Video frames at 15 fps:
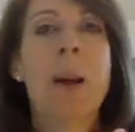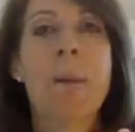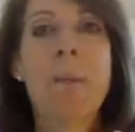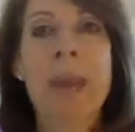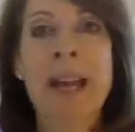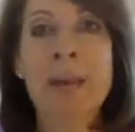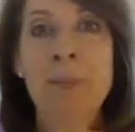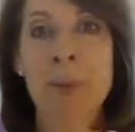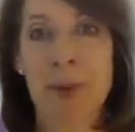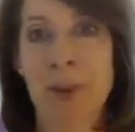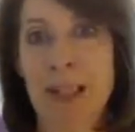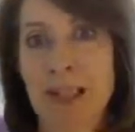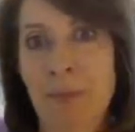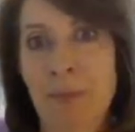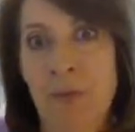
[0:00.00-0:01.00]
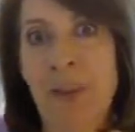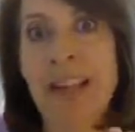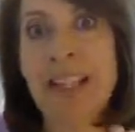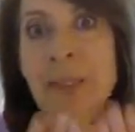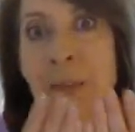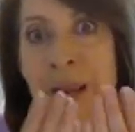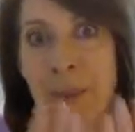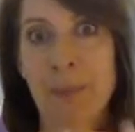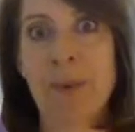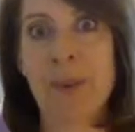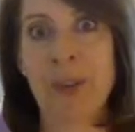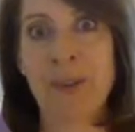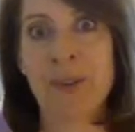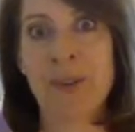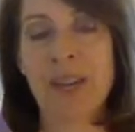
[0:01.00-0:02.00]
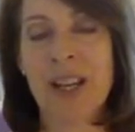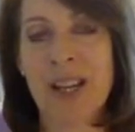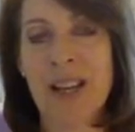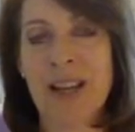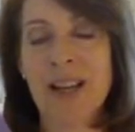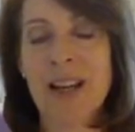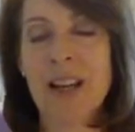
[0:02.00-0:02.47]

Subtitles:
paper, face paper that you're seeing.